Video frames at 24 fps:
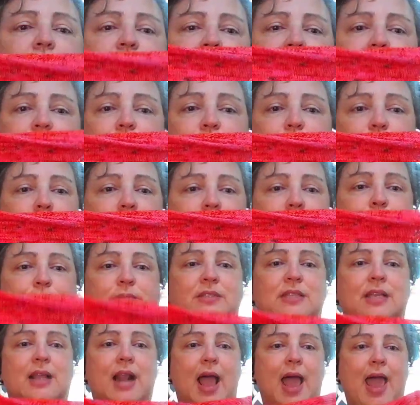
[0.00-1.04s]
just the
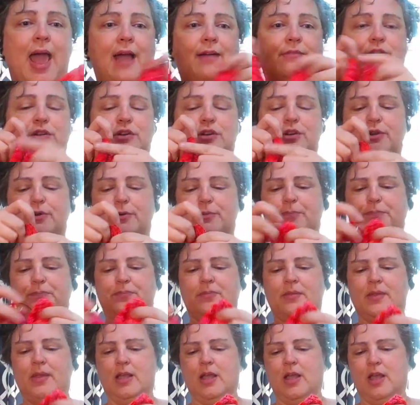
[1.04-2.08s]
straps that I have to do.
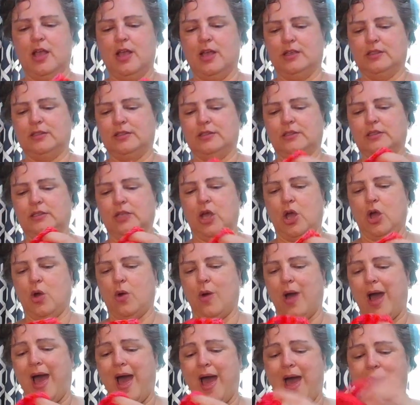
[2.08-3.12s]

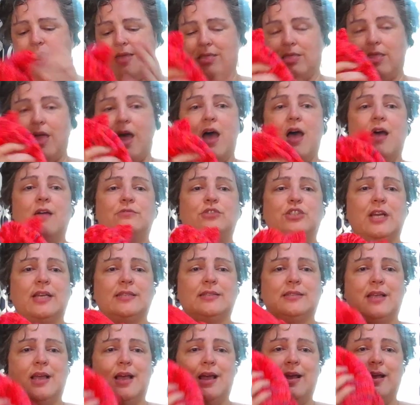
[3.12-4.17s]
So I love
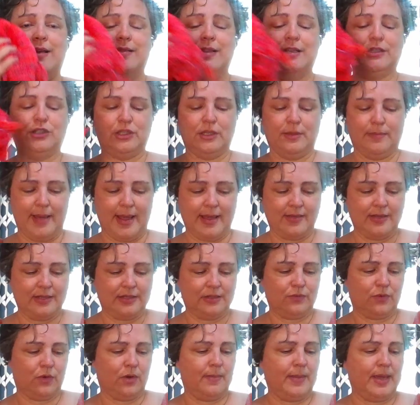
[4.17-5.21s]
Jessa that she made
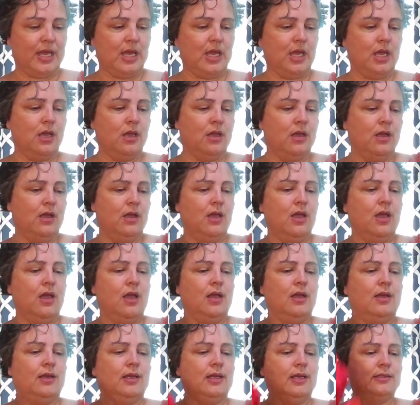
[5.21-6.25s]
this for me
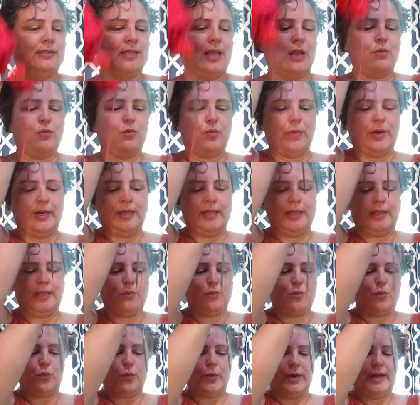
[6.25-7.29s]
because I really,
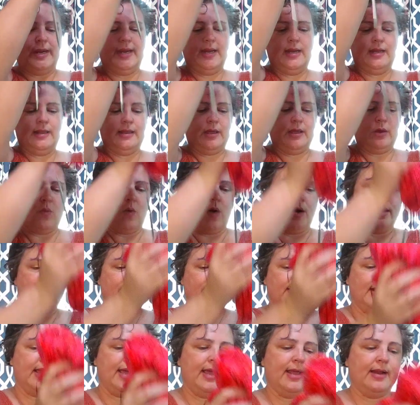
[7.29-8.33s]
really
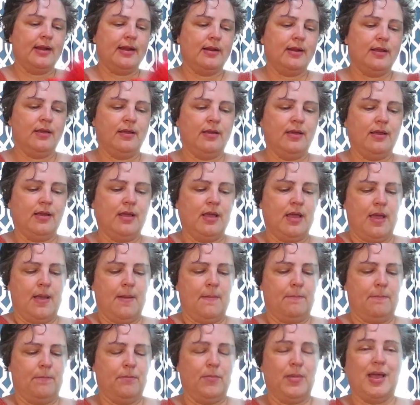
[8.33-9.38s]
wanted it,
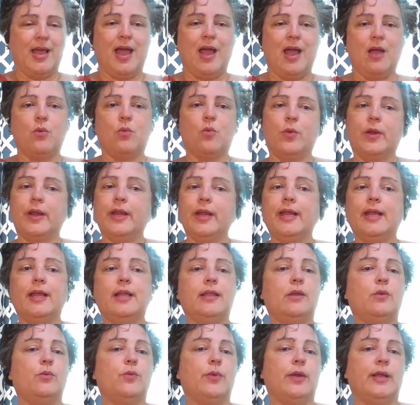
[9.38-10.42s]
but I
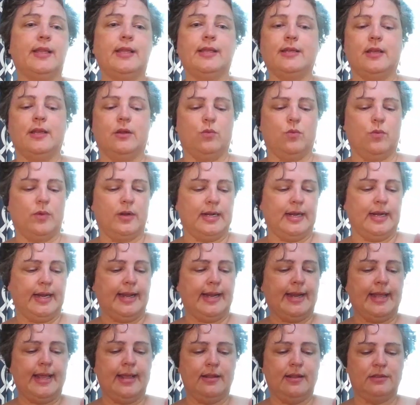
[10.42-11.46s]
really, really didn't want to
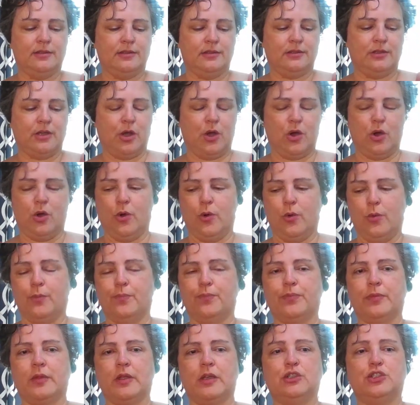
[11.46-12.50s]
knit it. So
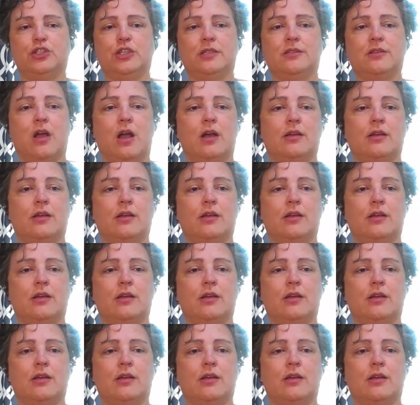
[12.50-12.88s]
she's